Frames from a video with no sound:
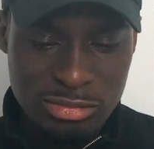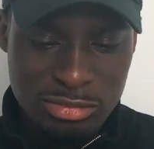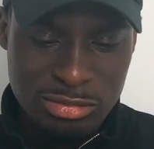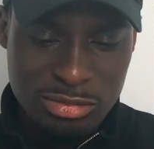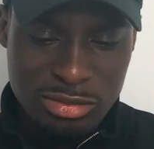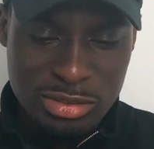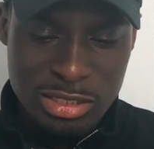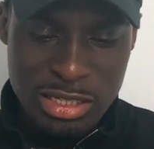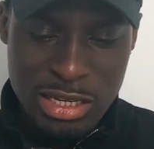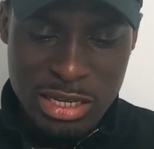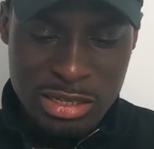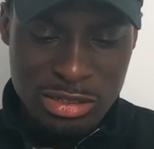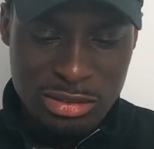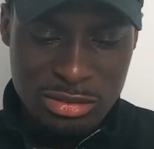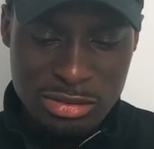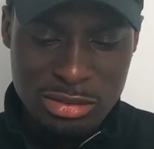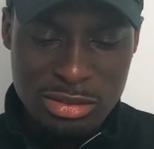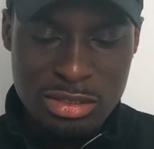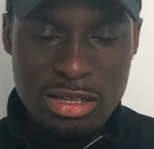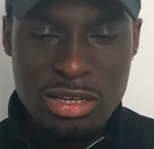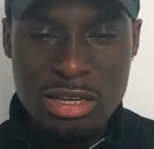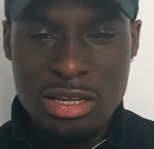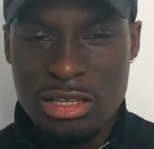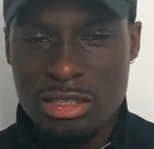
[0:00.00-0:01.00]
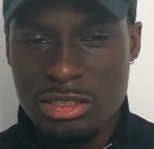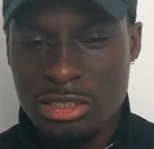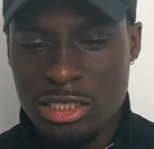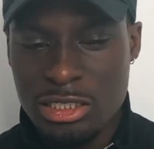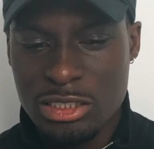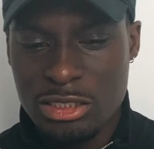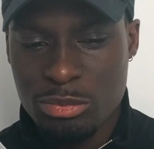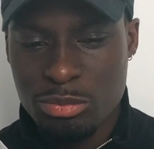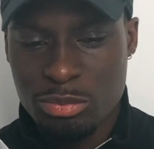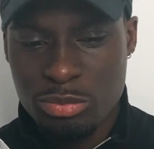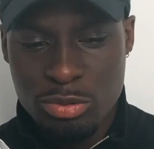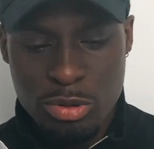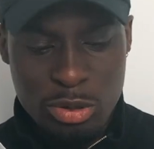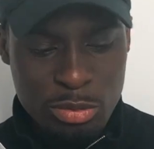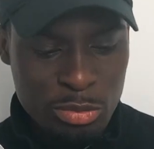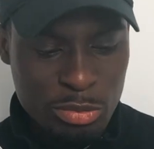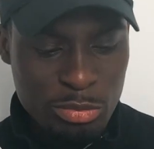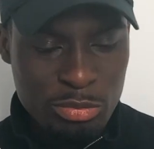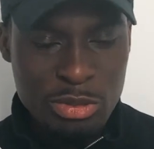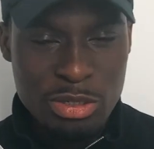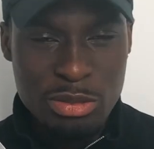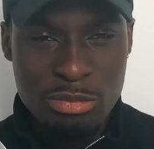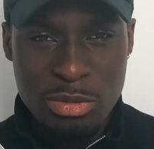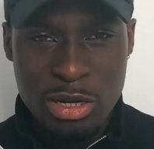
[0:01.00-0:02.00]
yeah, these are
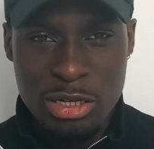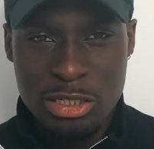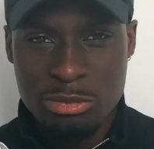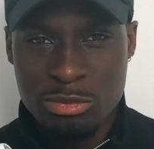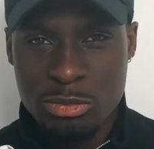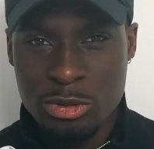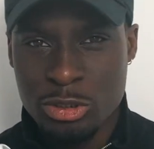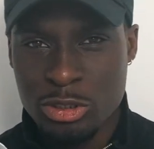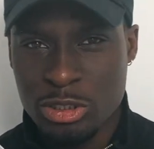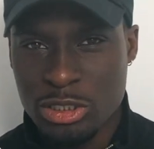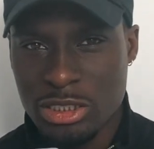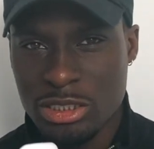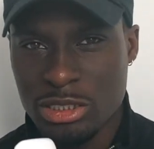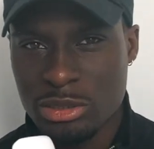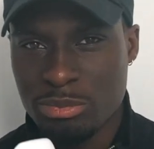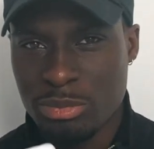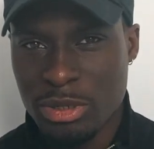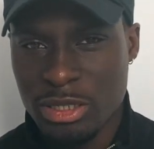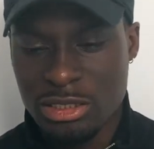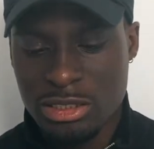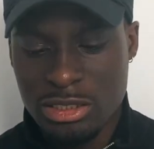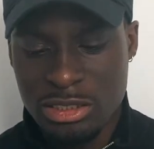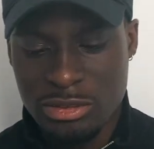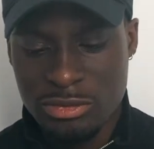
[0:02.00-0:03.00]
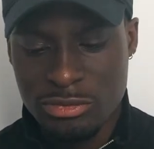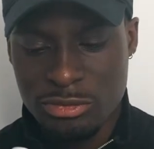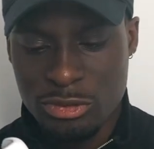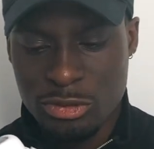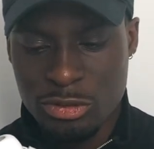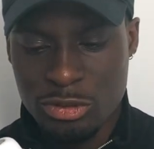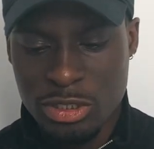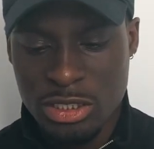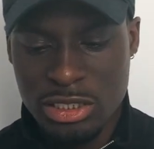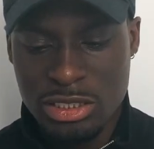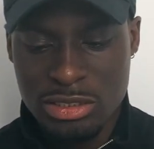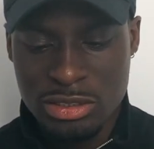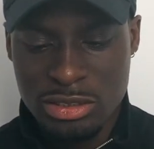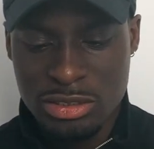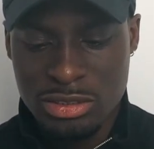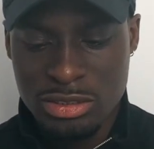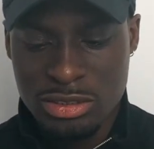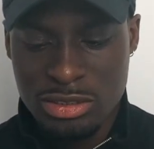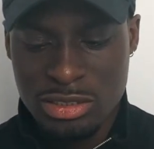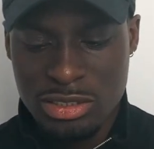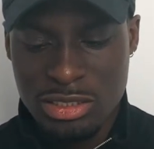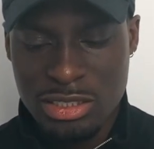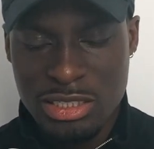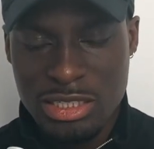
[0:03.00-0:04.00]
probably my most expensive
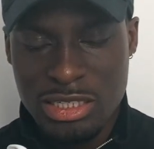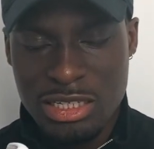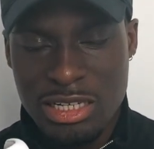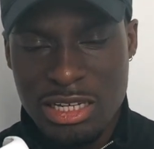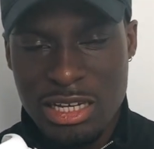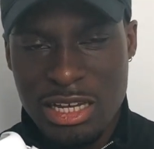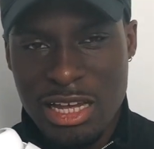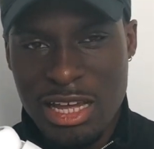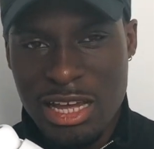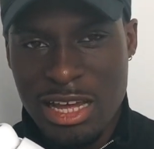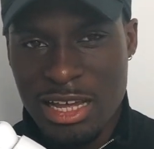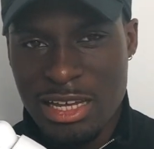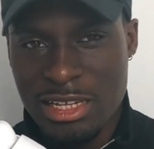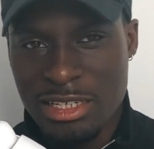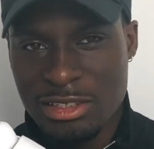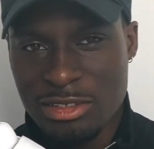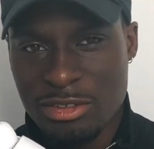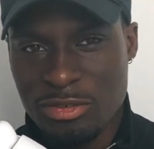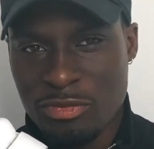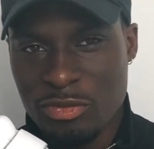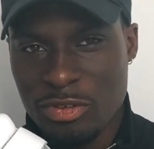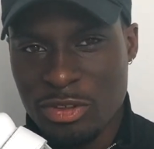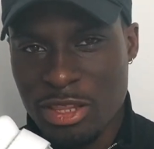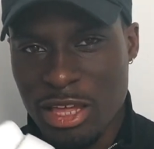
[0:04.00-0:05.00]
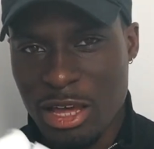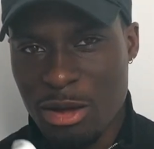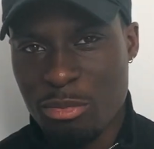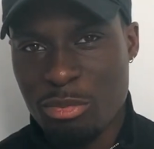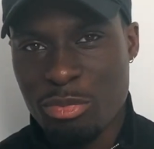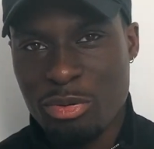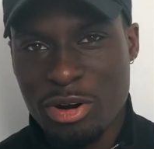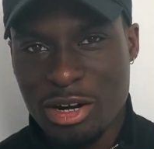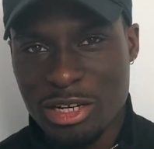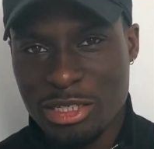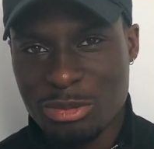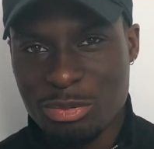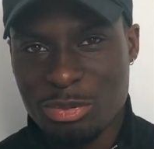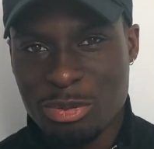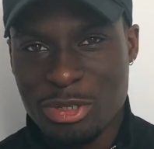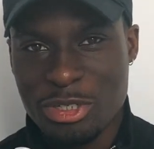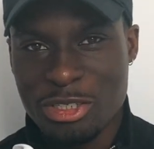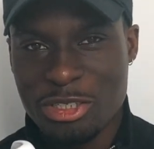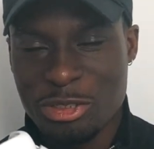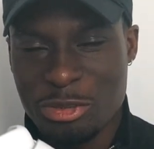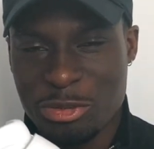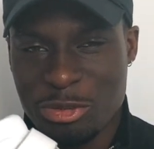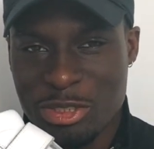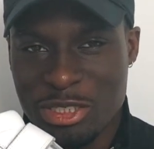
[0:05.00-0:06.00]
trainers, and for that price
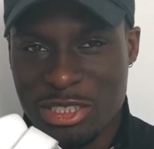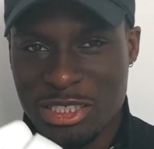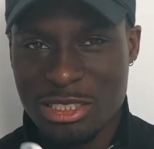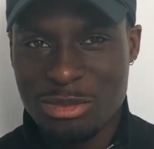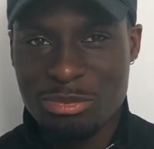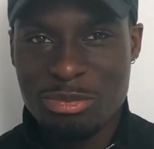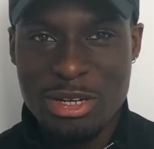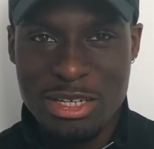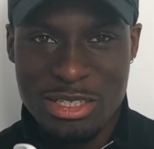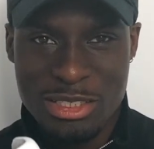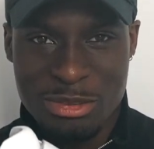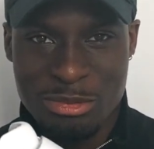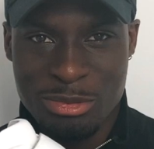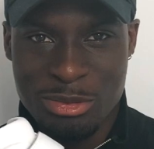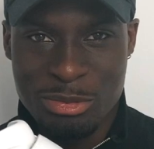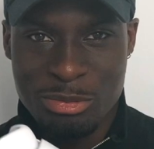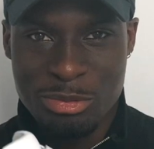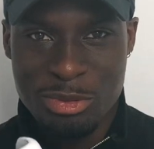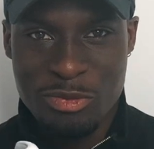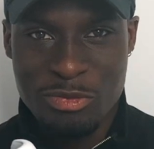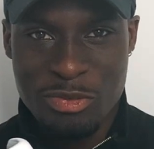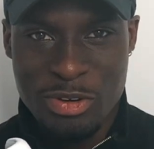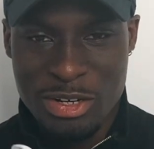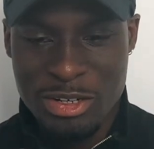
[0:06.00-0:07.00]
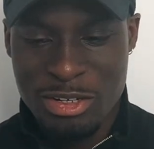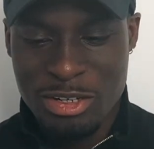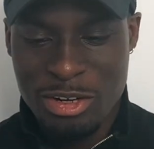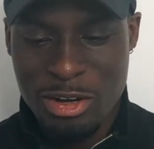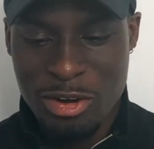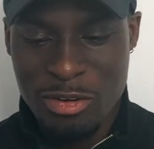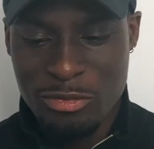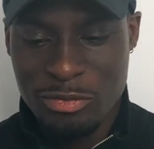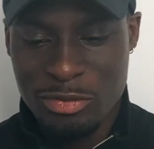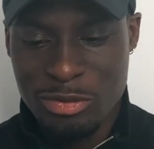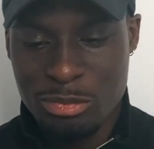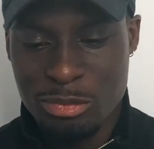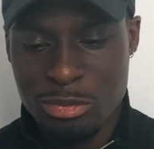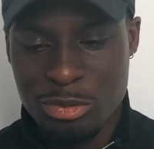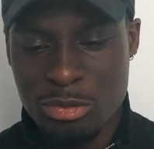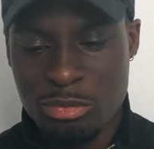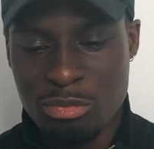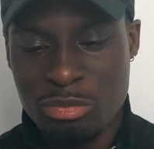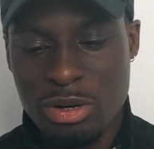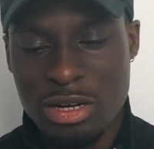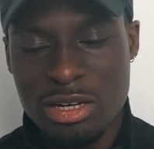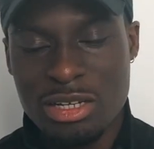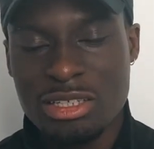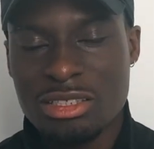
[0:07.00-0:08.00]
point you would expect them to be very comfortable,
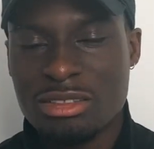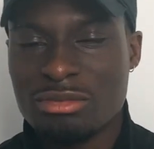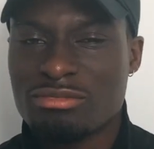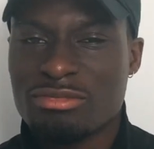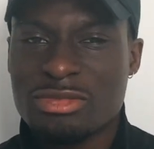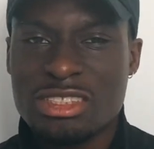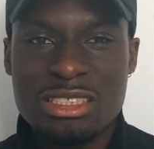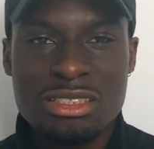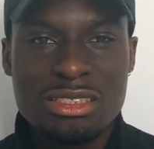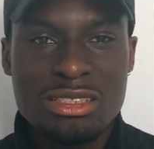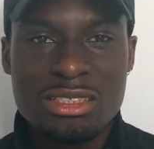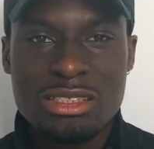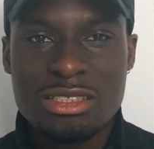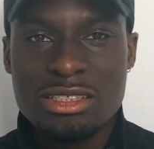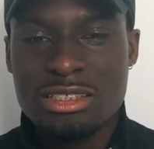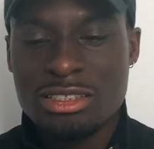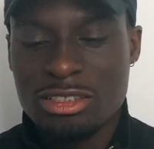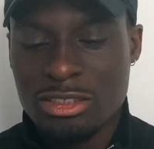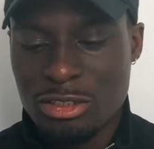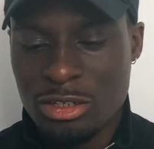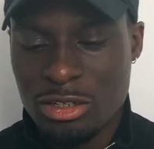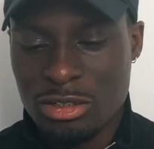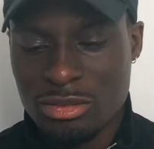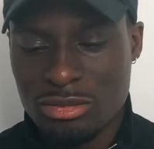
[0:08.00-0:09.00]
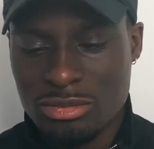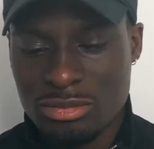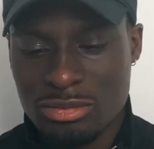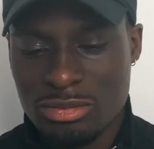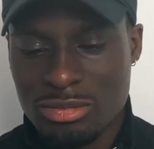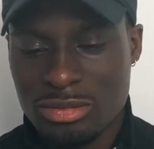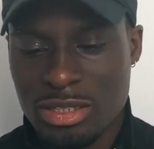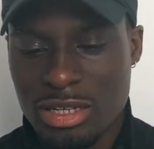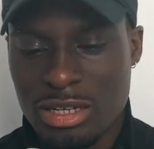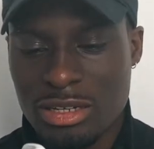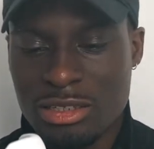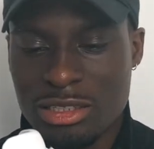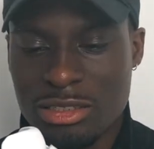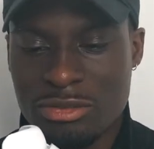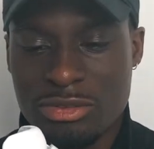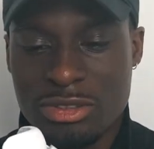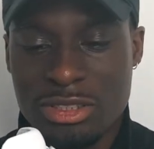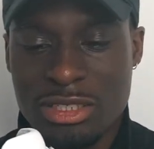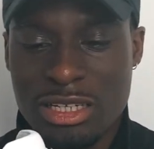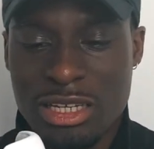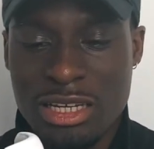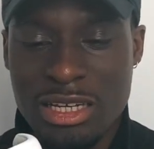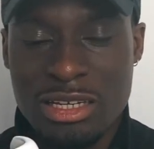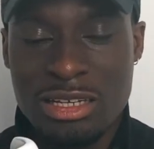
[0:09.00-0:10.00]
but you know, I don't even
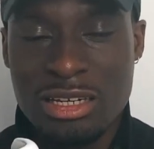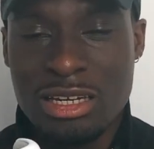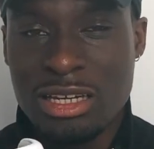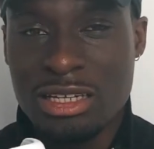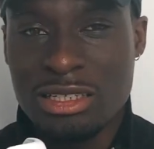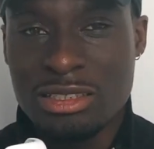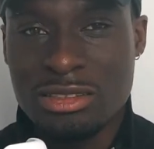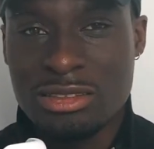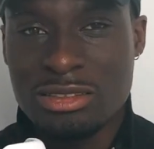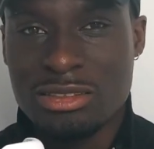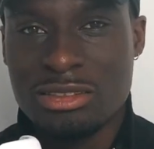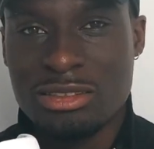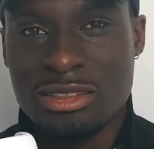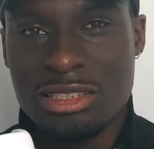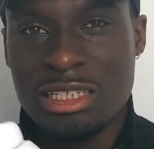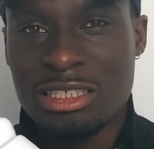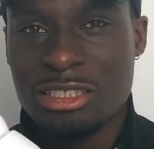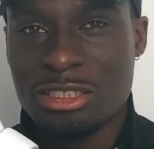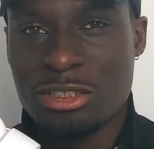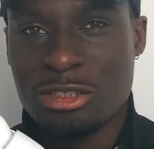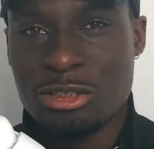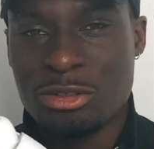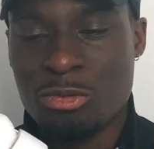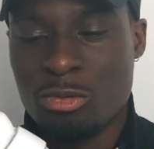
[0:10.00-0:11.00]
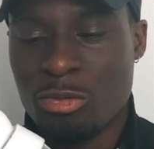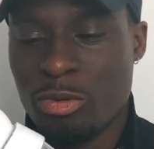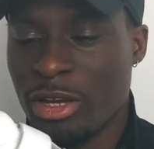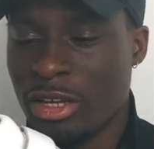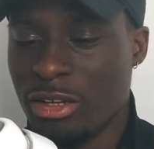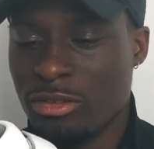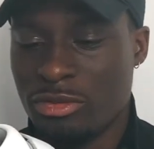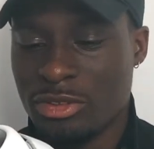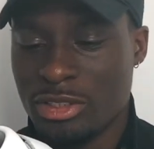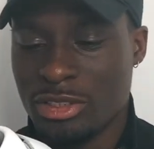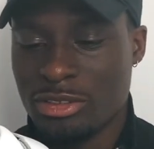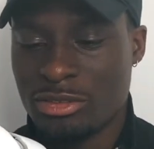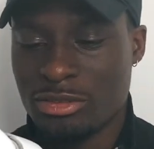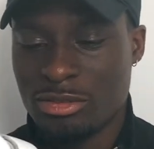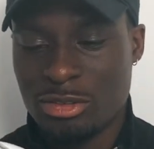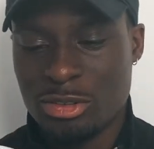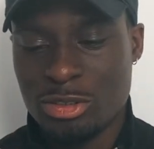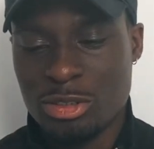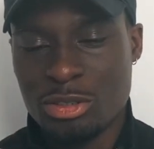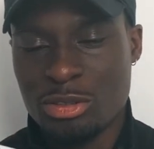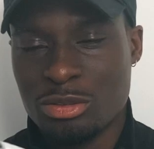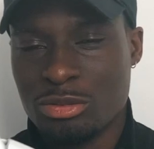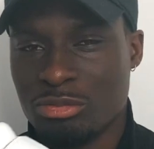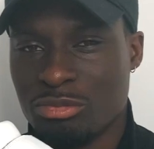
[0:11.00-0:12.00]
care. Like, they just look wavy.
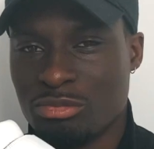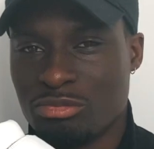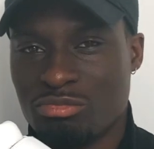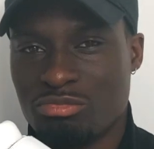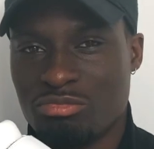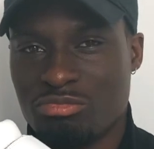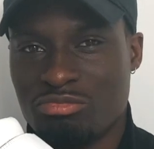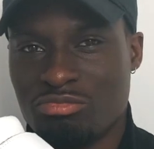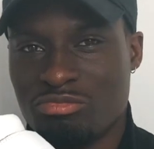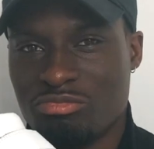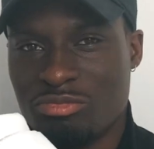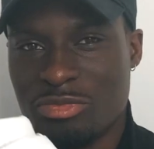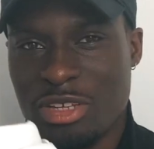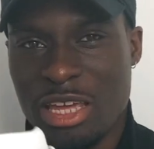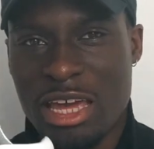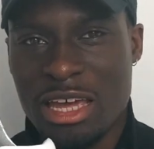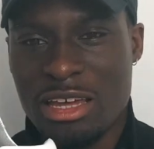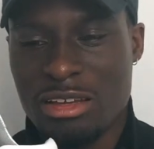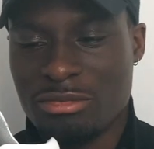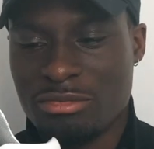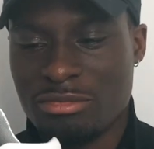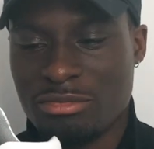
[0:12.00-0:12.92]
So yeah,